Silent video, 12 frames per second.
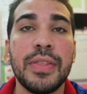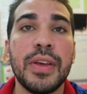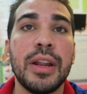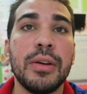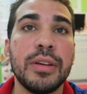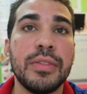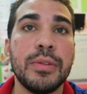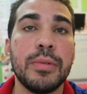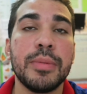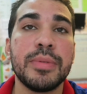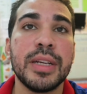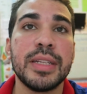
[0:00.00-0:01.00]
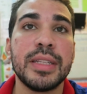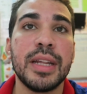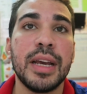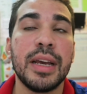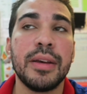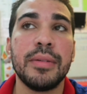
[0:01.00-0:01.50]
and then I'll give you websites
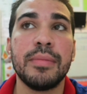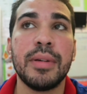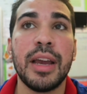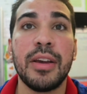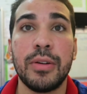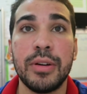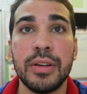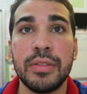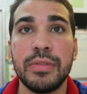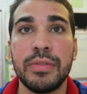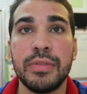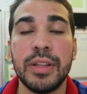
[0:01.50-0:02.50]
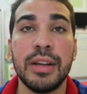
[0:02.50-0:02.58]
that I heard of,